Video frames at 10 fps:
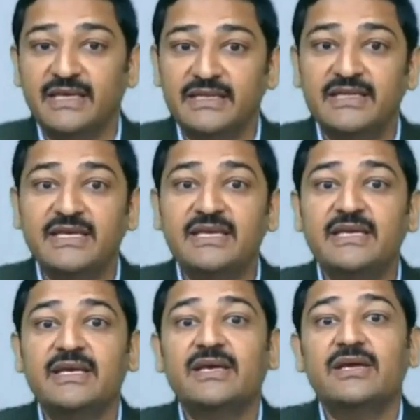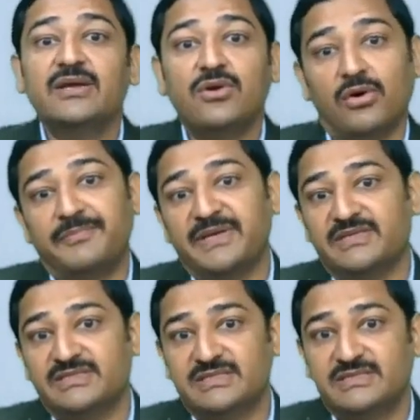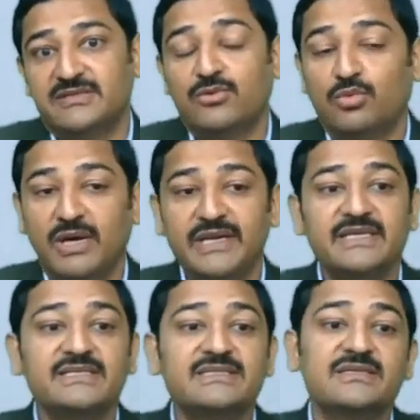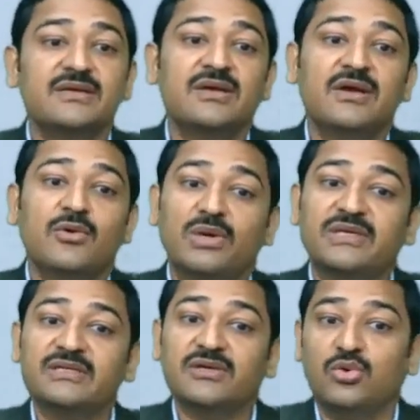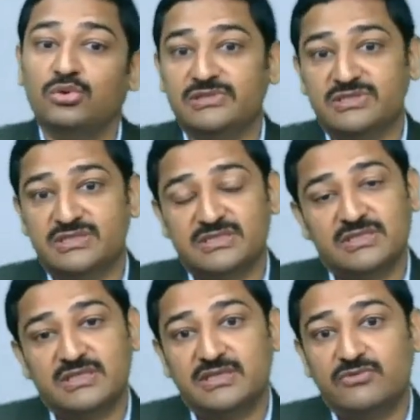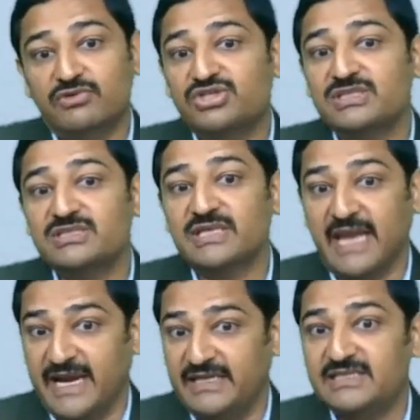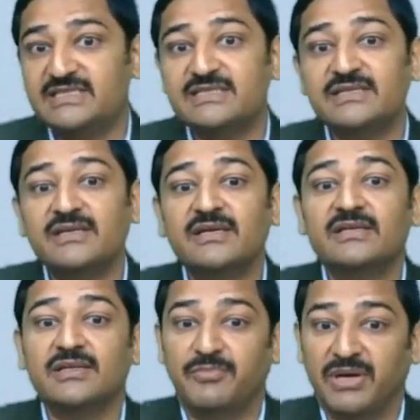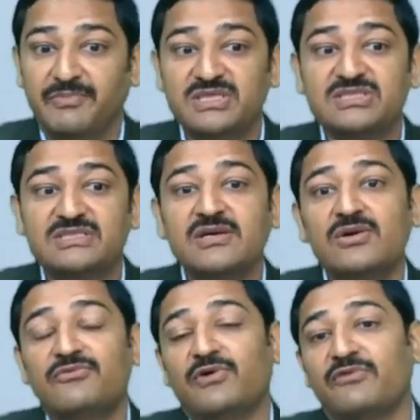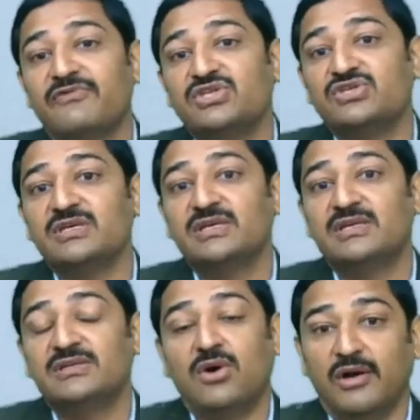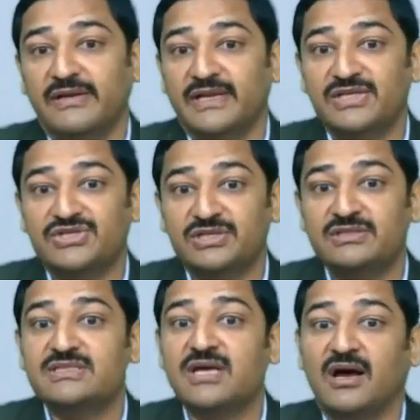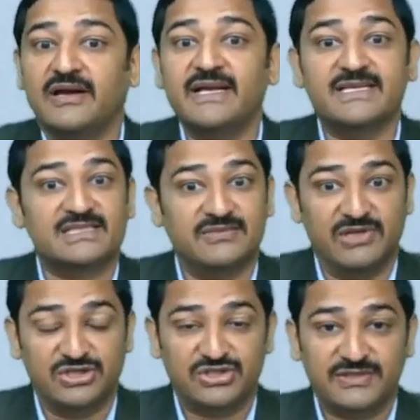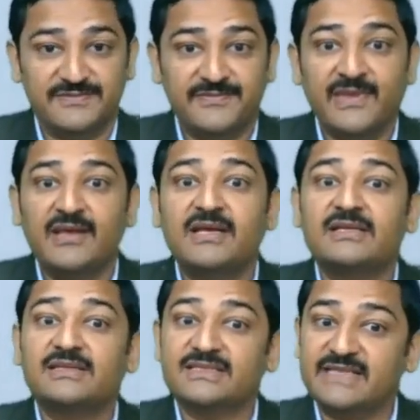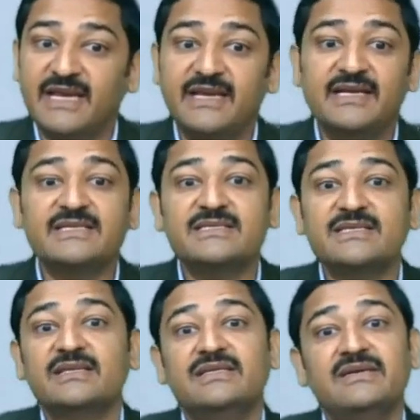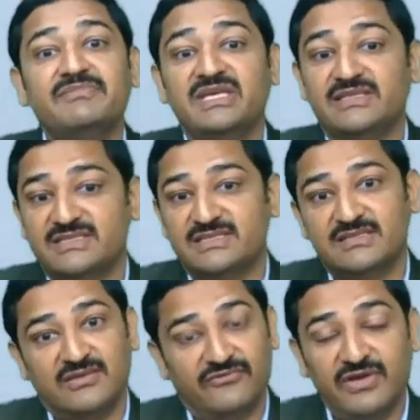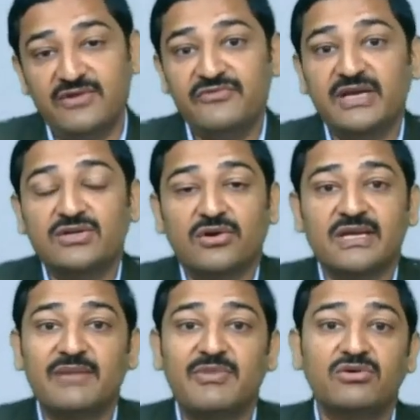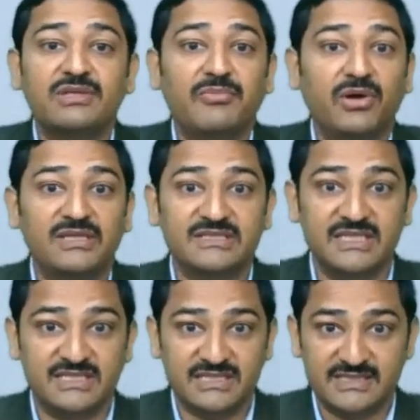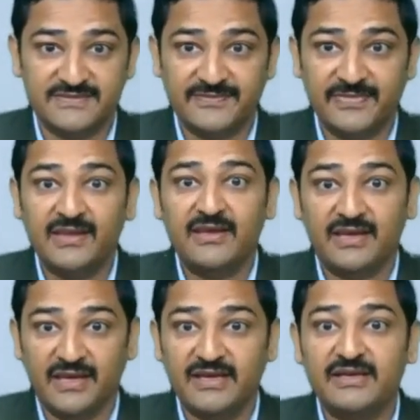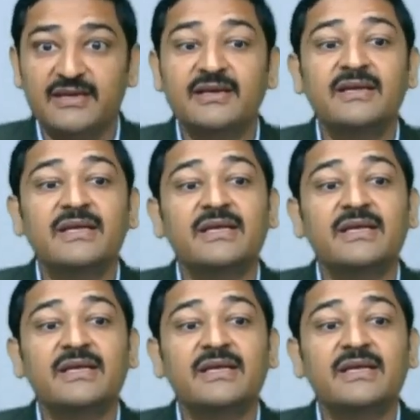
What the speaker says: in the corporates. One is, what are the goals, which is the ends, the purpose for which the organizations are established. The second is the means, where we are talking about the policies. Here,